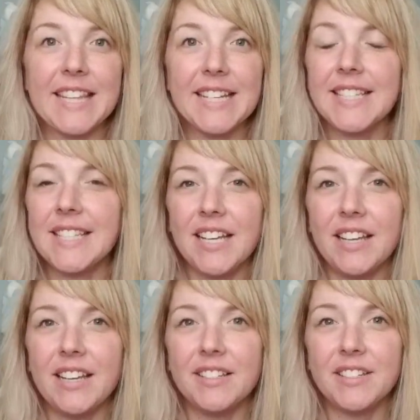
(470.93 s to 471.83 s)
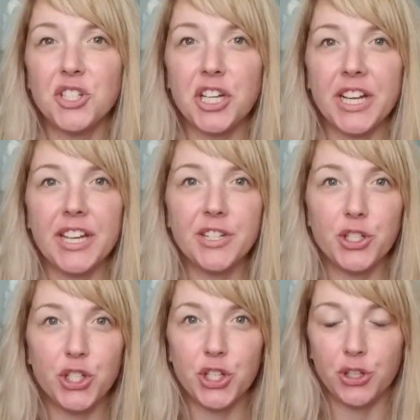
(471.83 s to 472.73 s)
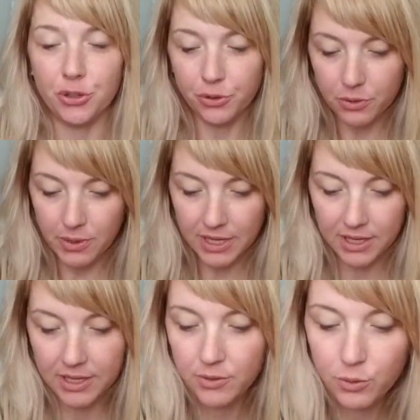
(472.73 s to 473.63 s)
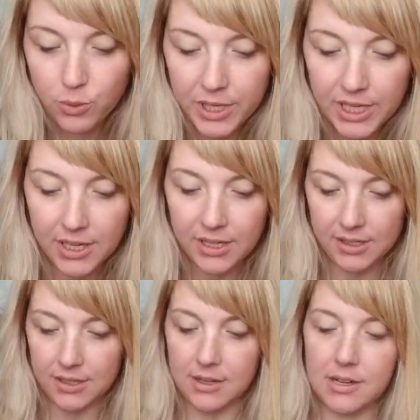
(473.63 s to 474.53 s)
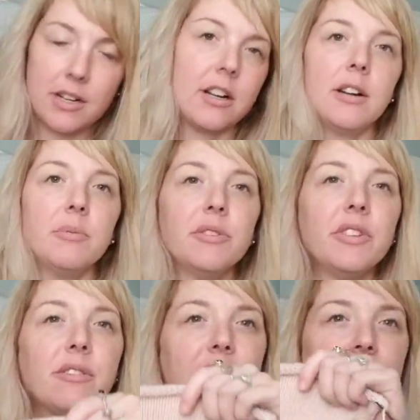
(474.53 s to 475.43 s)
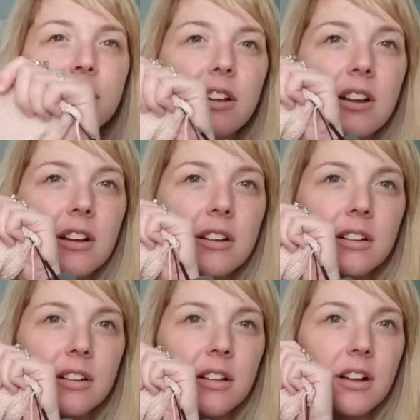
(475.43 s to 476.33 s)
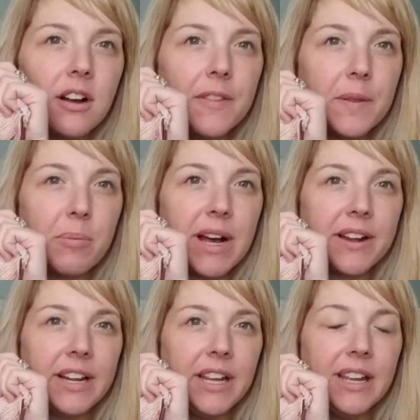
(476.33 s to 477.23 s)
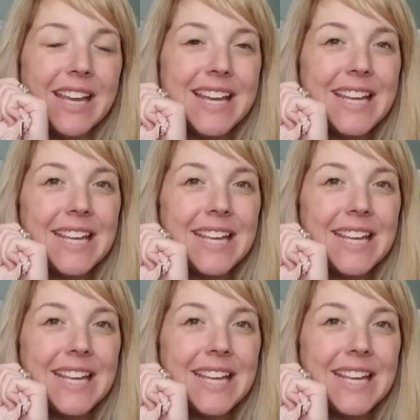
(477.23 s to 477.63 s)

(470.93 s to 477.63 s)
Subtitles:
This is check-in 2. We are moving right along on the body.